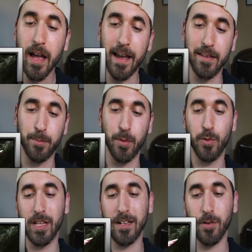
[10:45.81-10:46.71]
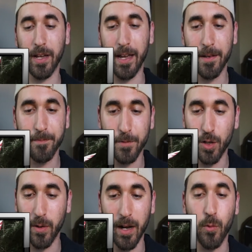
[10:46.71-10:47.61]
But we're like, okay, you
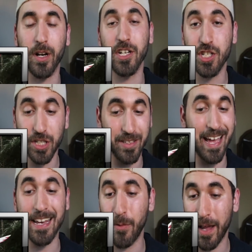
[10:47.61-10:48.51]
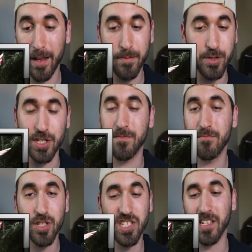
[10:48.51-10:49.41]
know what? We're going to shield anyway,
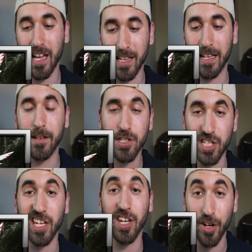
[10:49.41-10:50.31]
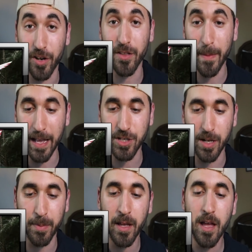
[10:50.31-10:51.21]
just to kind of like secure the
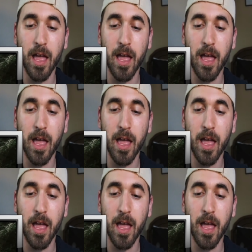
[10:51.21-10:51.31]
matchup.